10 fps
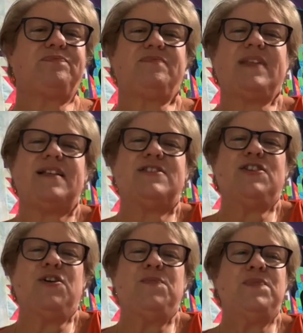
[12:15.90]

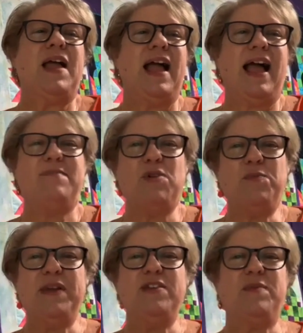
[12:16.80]
So I'm
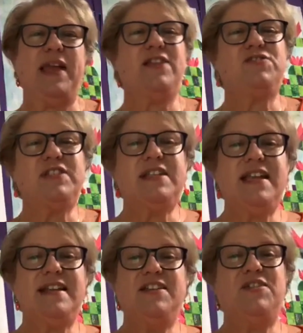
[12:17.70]
hoping you'll be interested
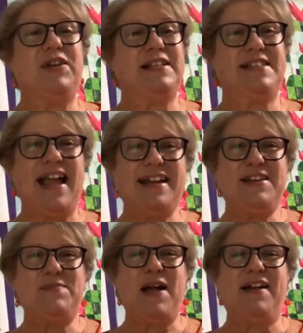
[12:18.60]
and you're excited
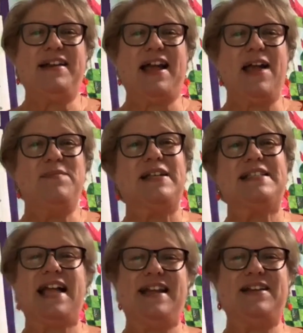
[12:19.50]
about it. I'm
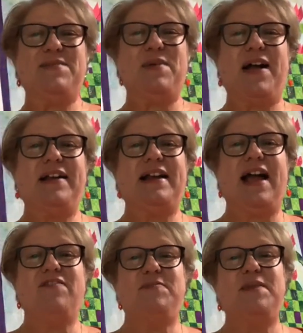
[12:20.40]
excited about it.
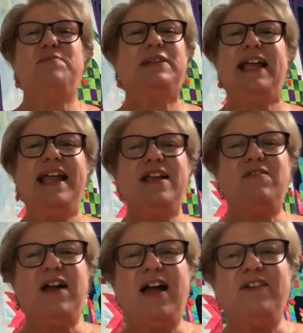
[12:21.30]
I've been playing
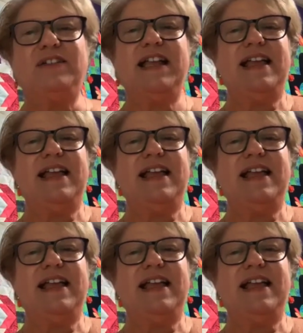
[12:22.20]
around.